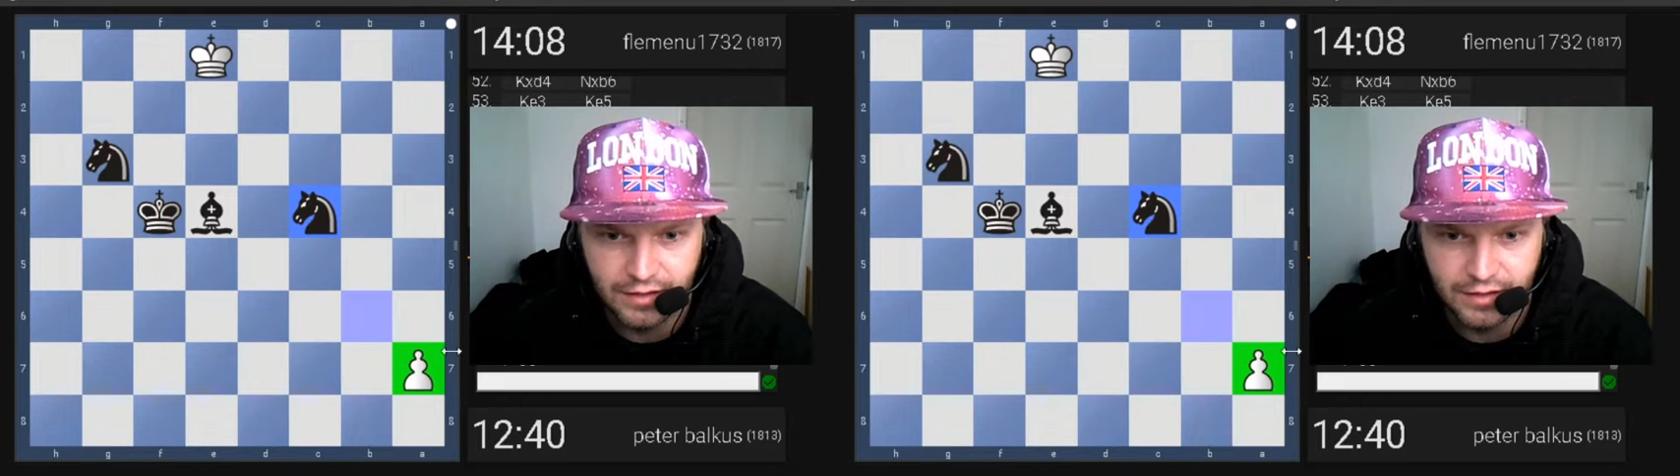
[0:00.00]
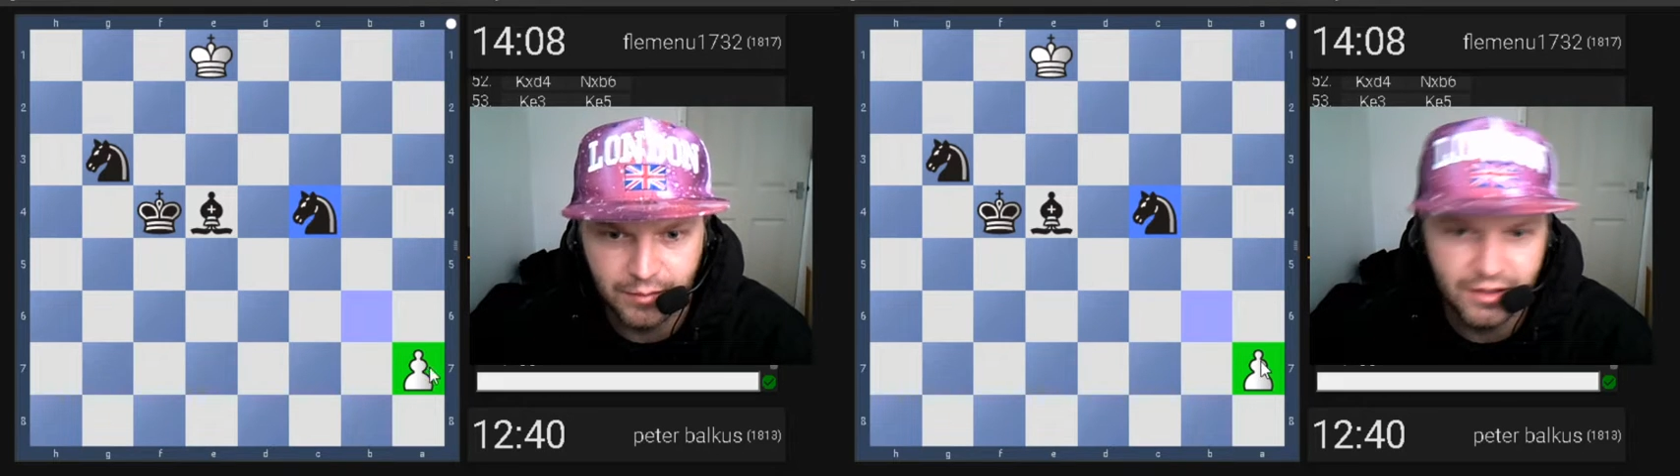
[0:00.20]

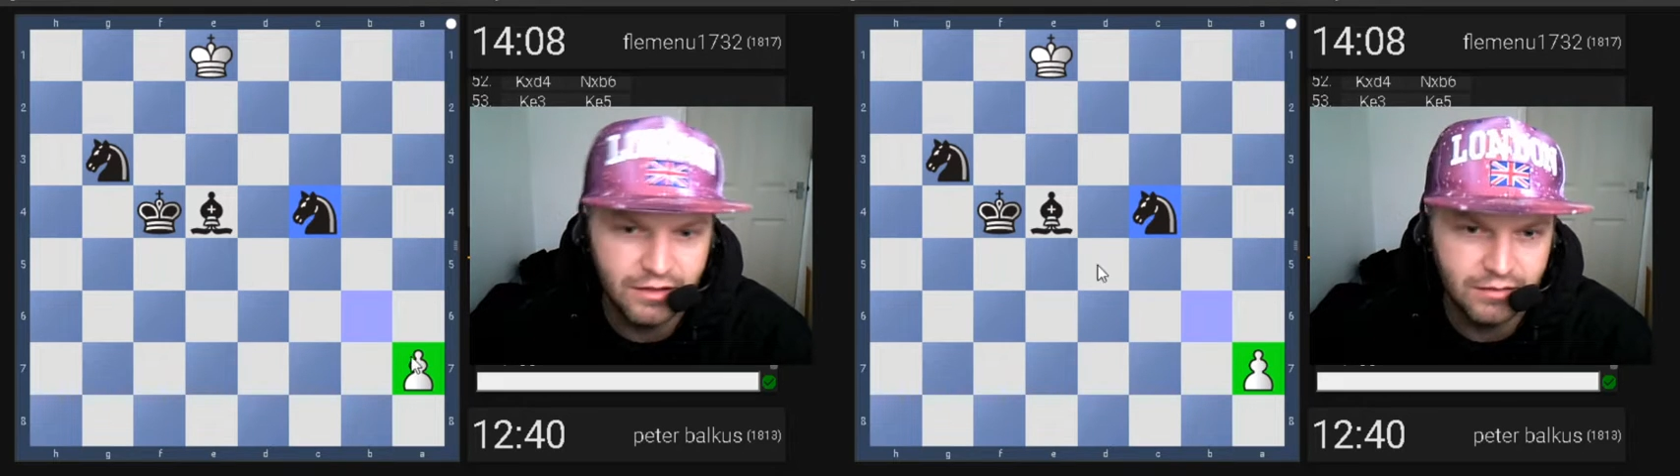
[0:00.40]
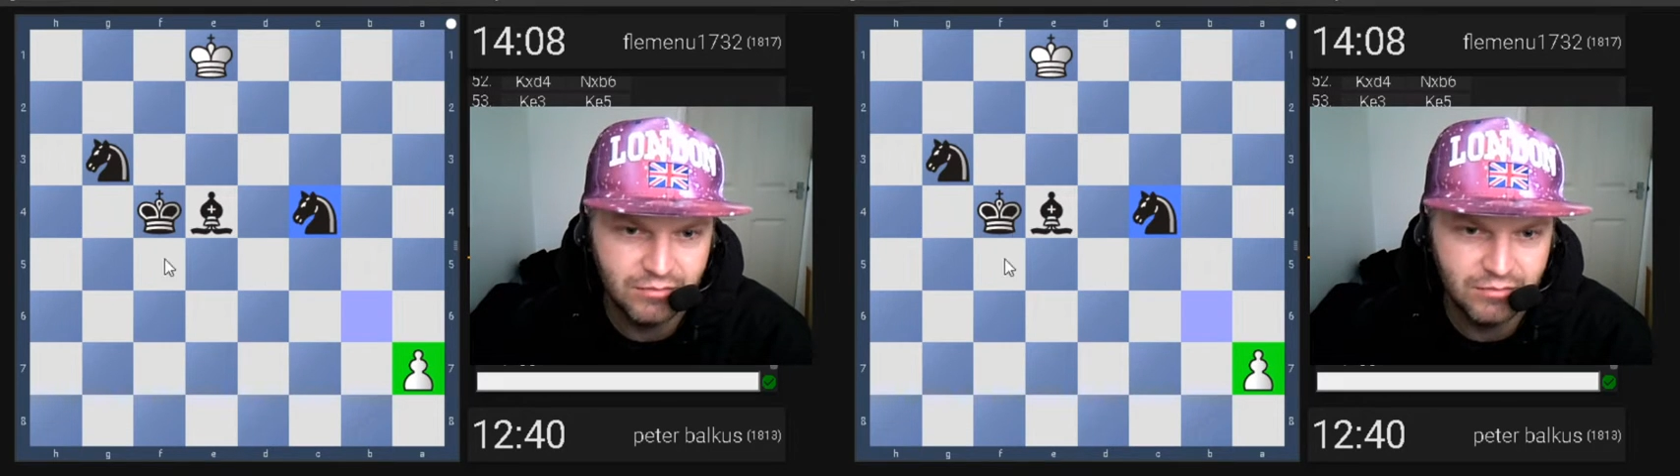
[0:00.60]
I
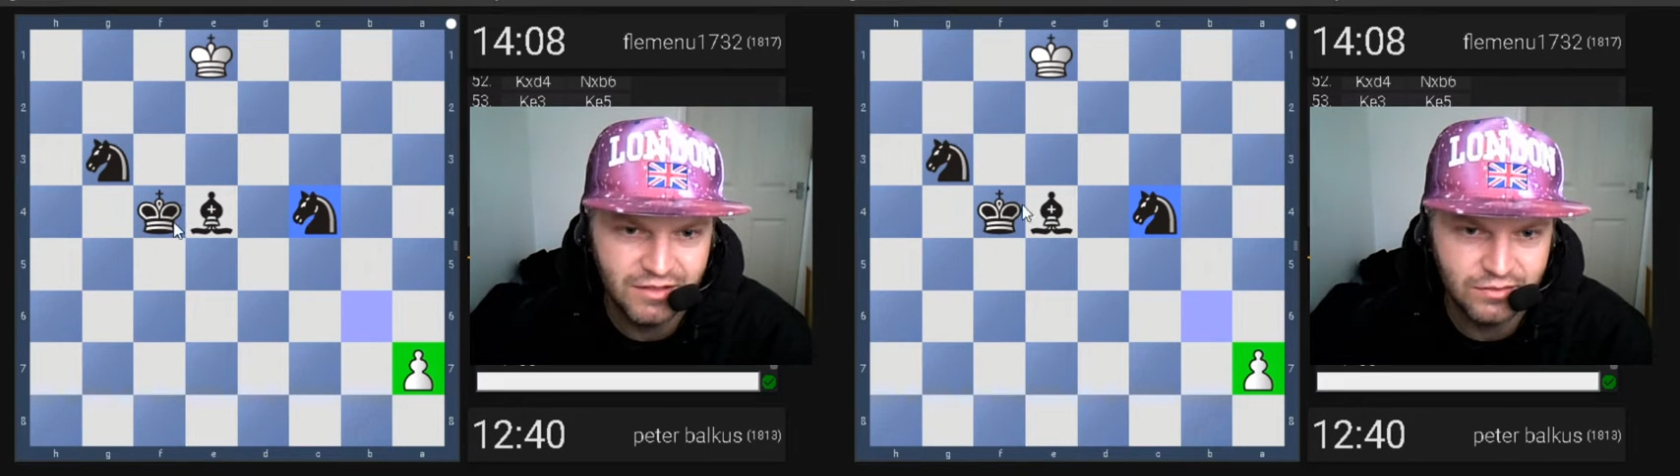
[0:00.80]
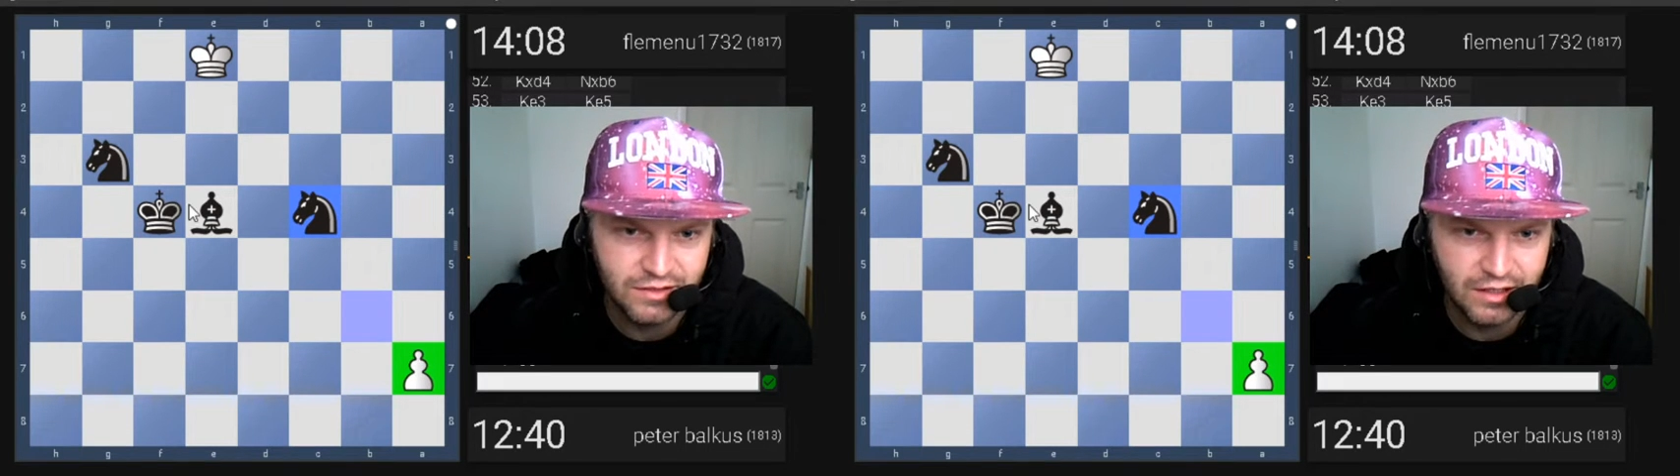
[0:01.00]
mean, this
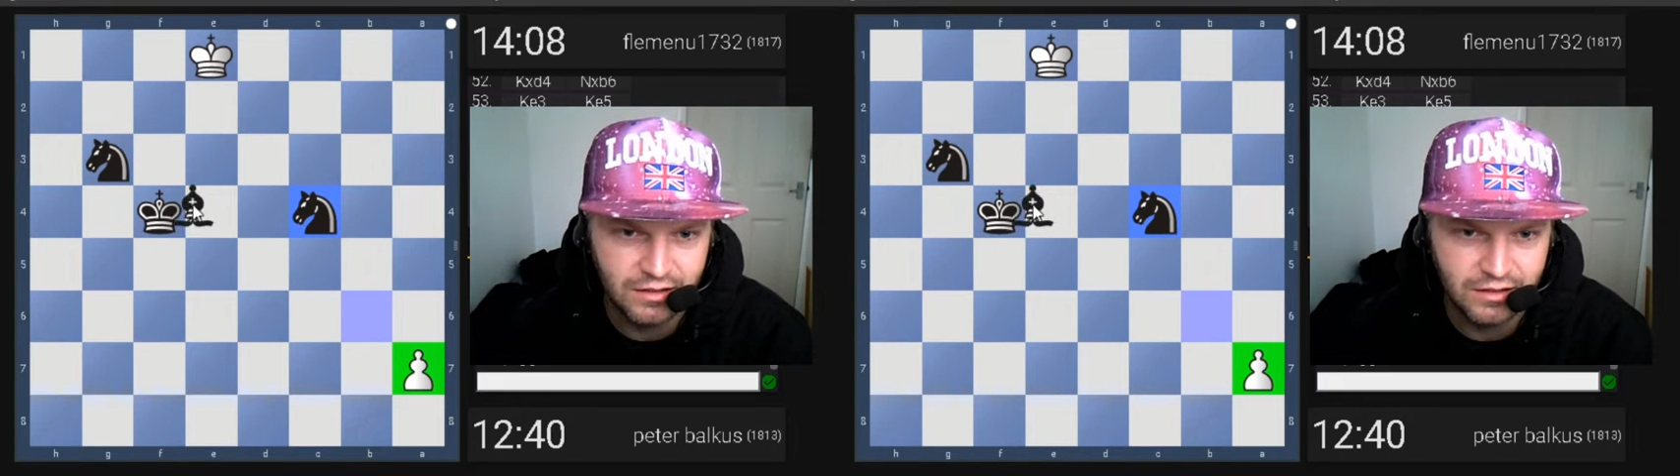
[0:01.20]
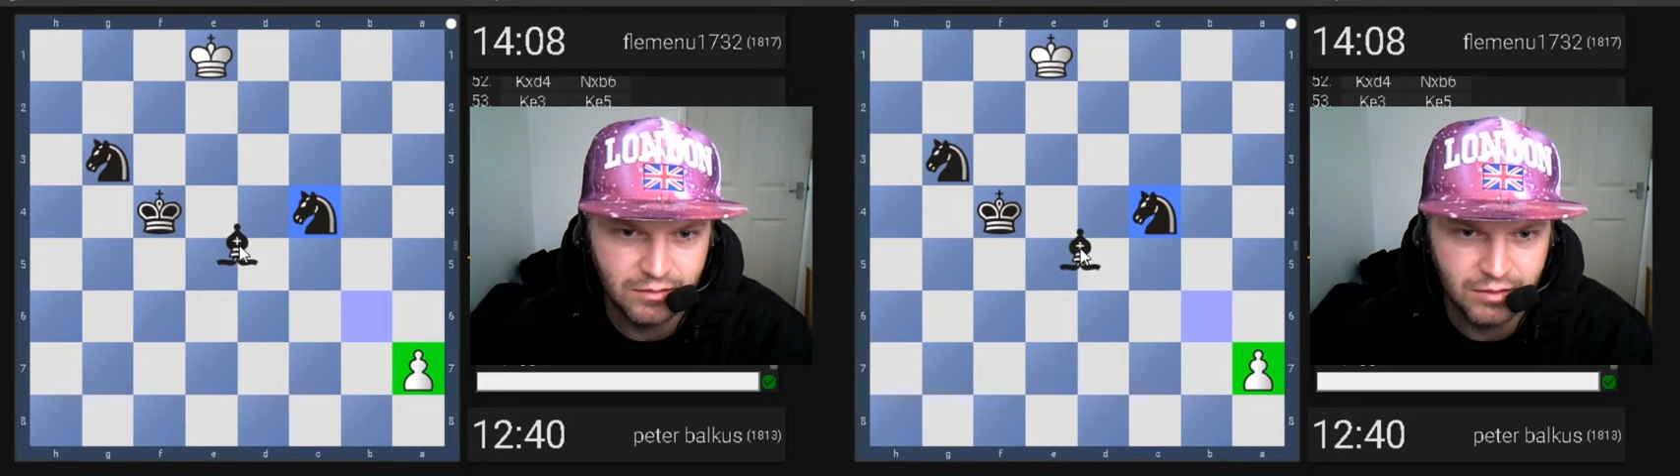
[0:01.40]
was
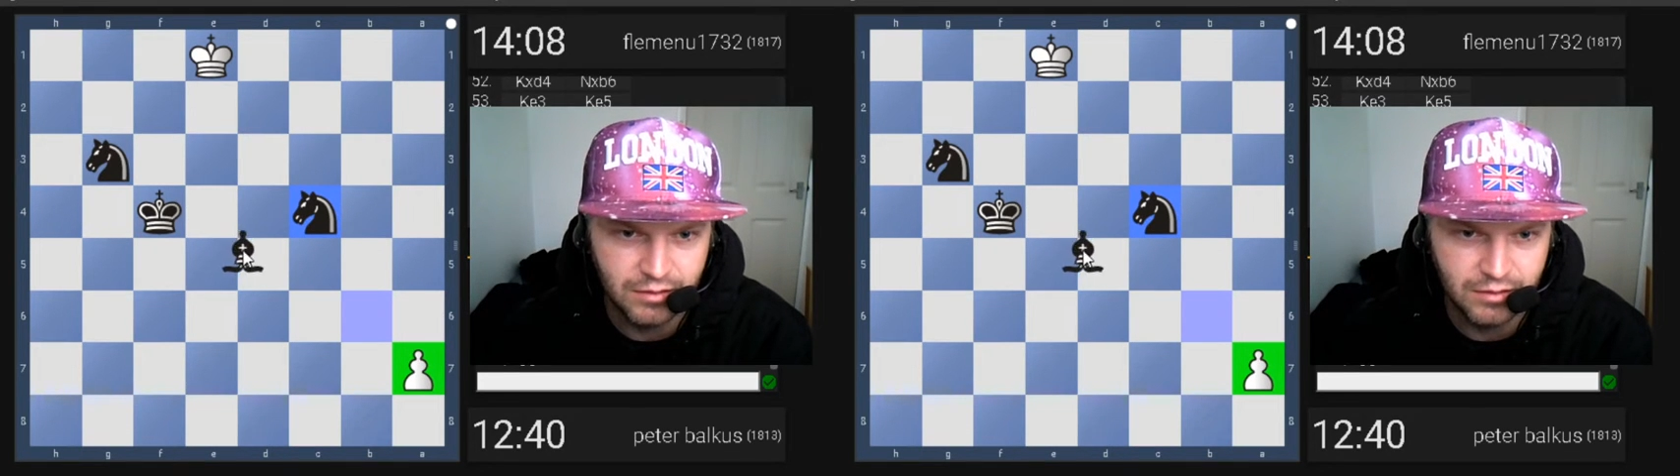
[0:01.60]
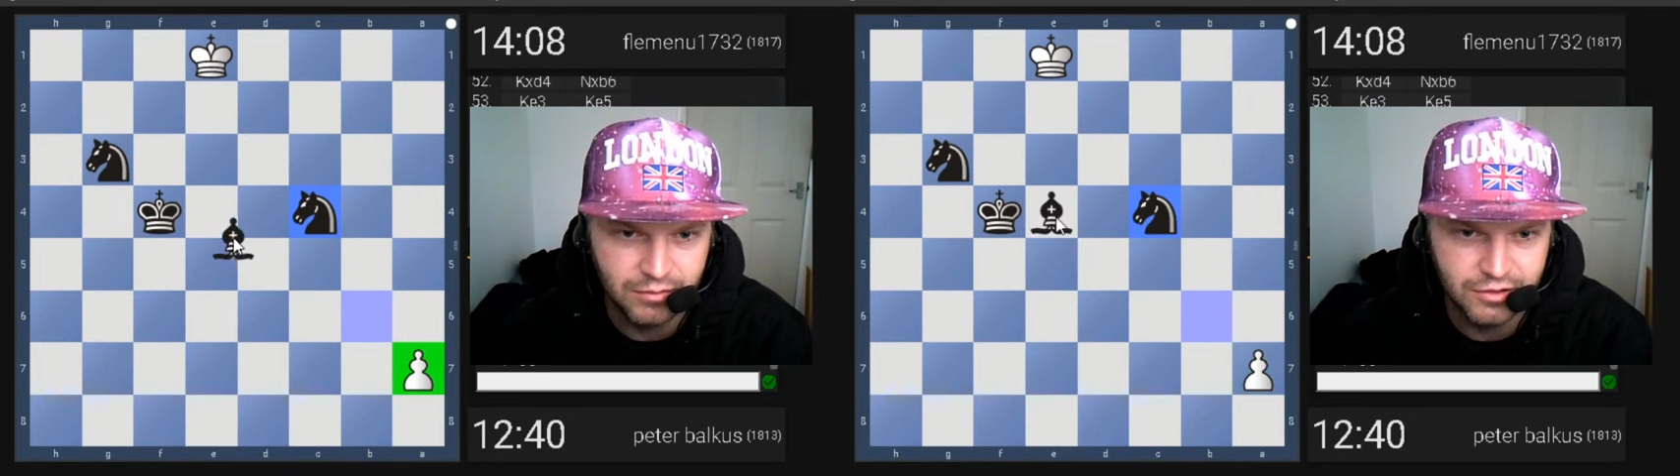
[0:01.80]
guarded by the
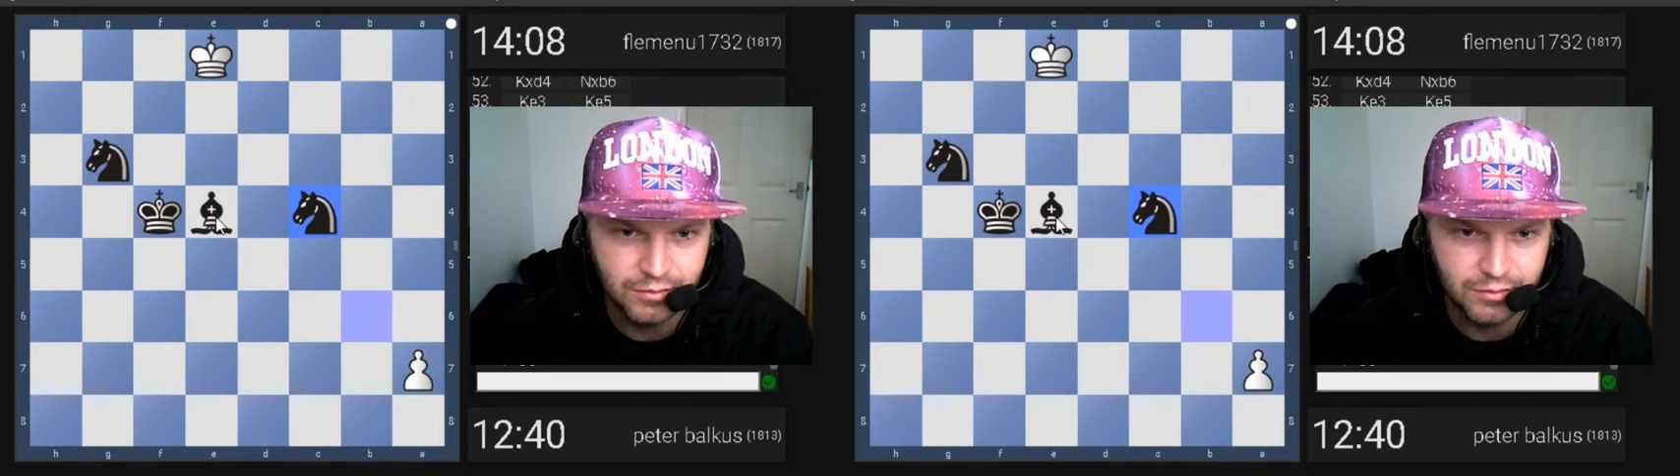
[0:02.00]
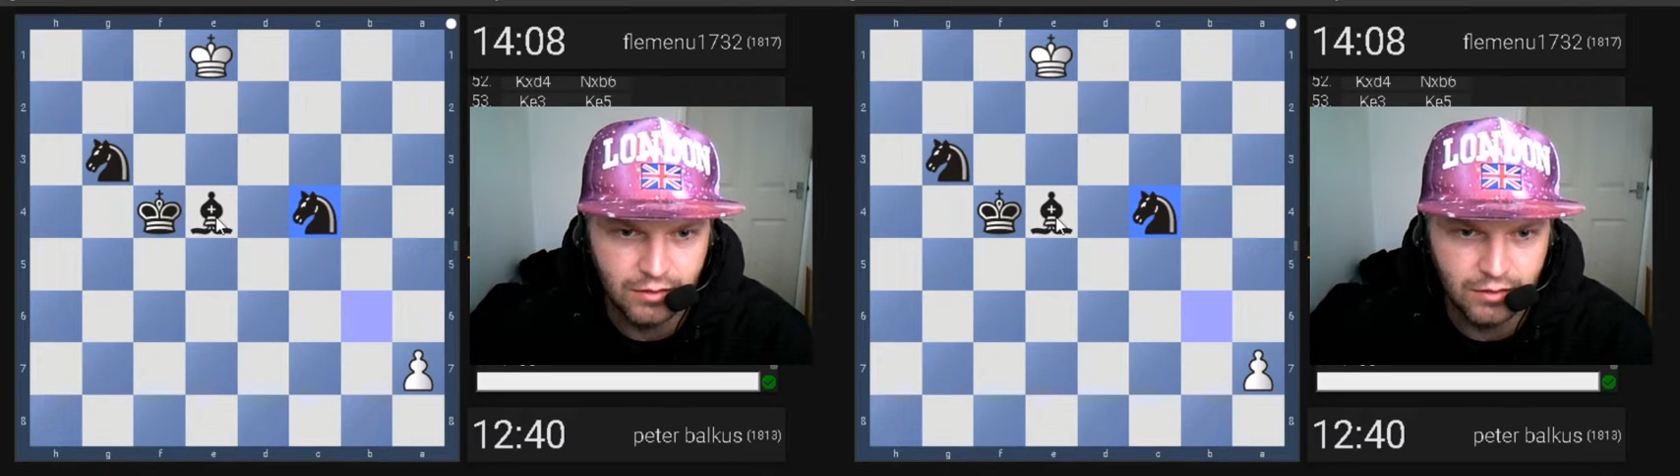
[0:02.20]
bishop
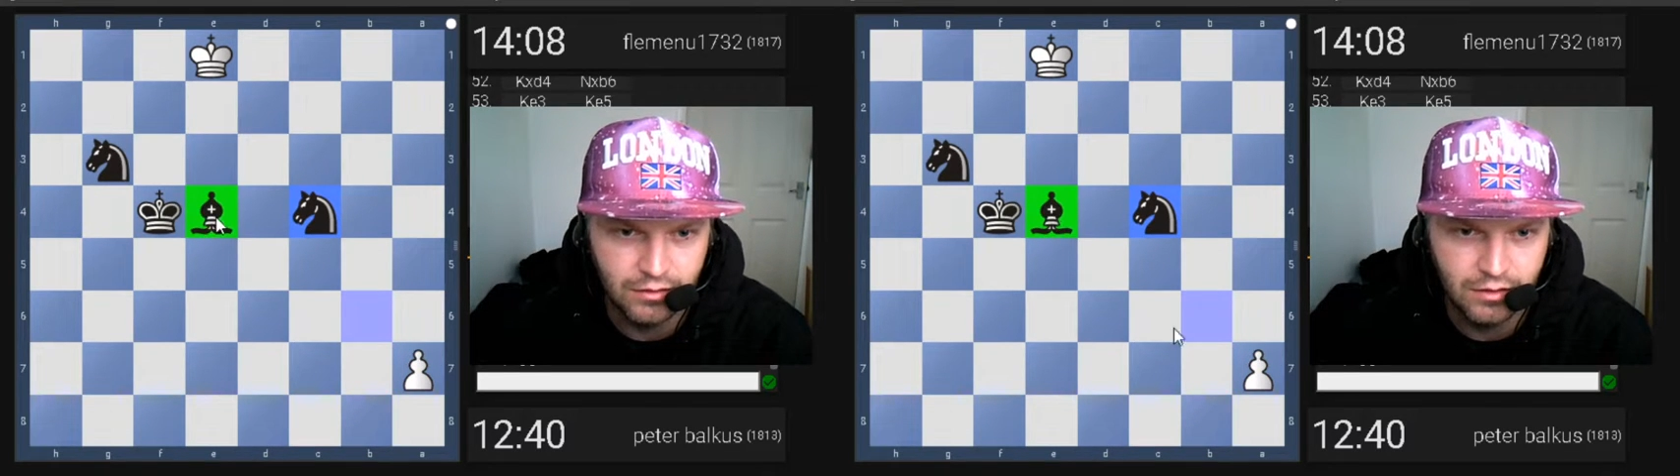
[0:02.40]
now,